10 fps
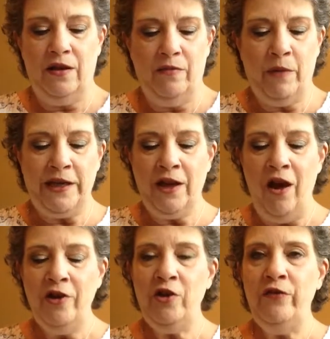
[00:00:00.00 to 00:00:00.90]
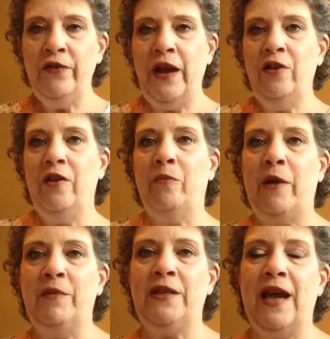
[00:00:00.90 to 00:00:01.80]
my doctor found that
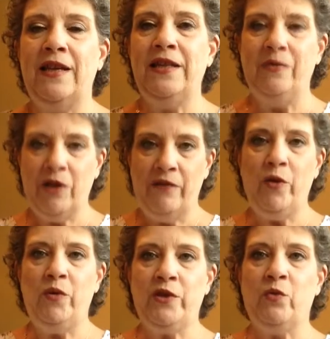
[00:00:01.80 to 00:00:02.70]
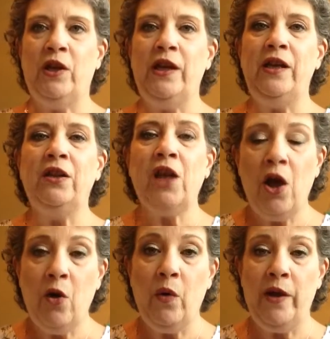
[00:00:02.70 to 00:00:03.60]
my potassium level was really
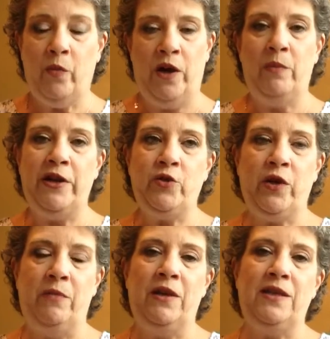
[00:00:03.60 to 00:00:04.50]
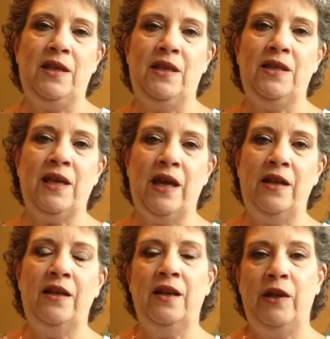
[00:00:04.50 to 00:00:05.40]
low at one of my treatments and
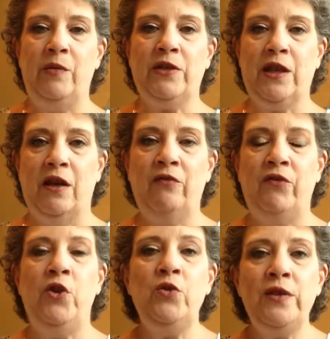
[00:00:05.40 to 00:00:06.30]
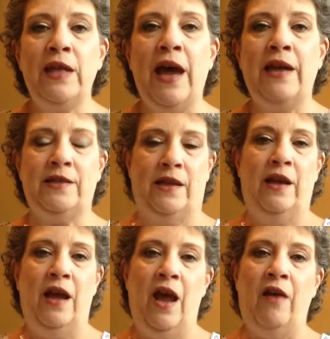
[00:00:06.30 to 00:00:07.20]
decided that he was going to infuse that
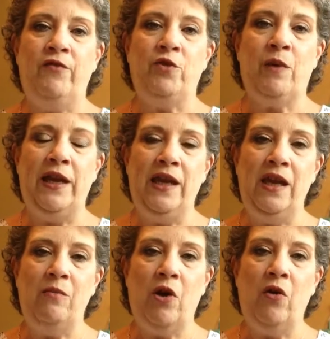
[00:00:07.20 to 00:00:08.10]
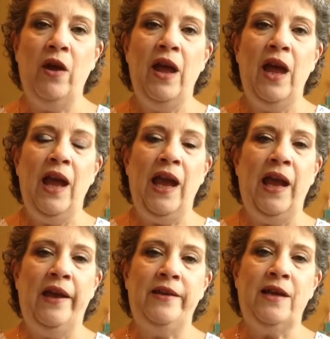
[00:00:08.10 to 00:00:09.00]
after my chemo.
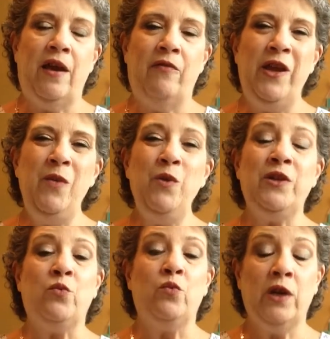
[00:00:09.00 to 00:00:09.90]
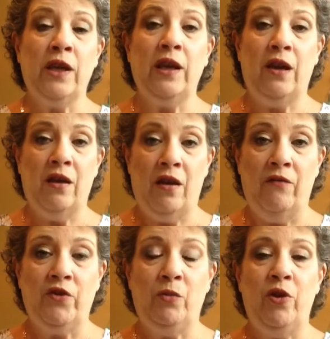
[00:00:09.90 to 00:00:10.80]
And it was really
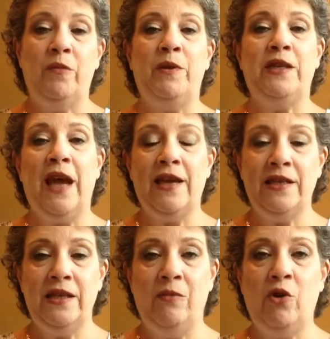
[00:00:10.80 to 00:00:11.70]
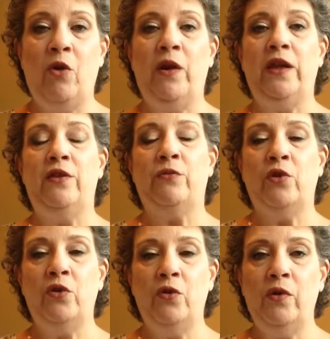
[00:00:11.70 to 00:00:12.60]
uncomfortable. The potassium going
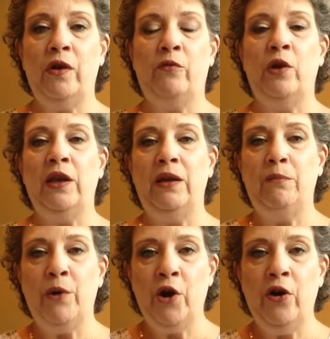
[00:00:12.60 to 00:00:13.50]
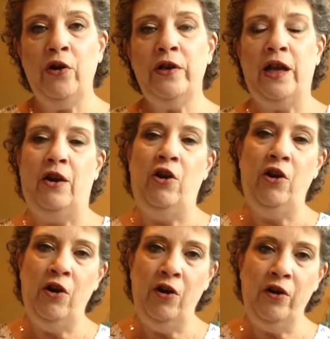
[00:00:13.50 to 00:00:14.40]
through really burned and
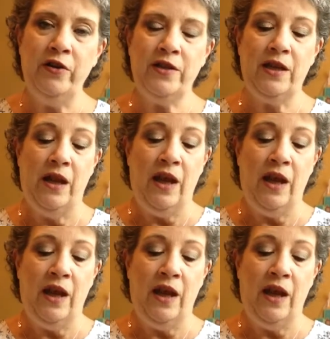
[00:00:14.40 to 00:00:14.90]
hurt.